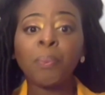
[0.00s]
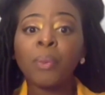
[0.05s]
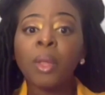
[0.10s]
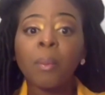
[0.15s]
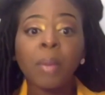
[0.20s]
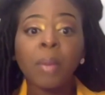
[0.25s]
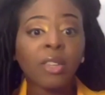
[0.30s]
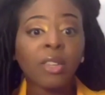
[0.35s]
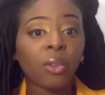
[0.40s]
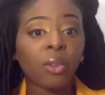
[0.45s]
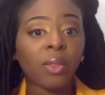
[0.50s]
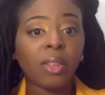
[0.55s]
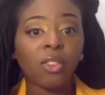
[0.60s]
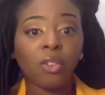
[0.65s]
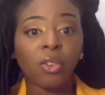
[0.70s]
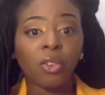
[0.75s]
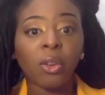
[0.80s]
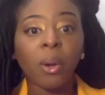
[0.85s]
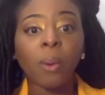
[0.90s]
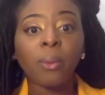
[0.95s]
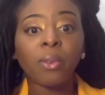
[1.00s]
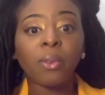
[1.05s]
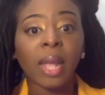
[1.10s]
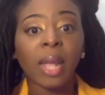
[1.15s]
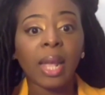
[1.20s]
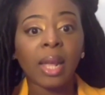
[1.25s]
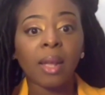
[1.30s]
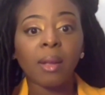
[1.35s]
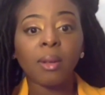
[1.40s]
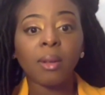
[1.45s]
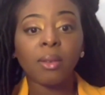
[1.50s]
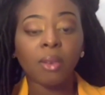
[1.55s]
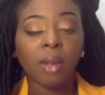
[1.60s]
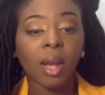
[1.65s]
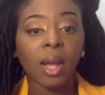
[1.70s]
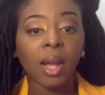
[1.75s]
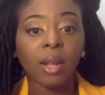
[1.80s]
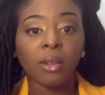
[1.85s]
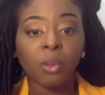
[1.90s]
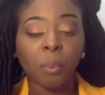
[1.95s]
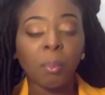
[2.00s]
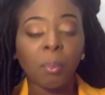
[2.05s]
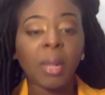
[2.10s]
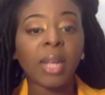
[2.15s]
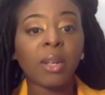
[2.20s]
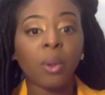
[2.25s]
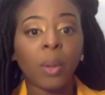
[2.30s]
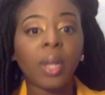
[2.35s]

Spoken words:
Make sure that you don't make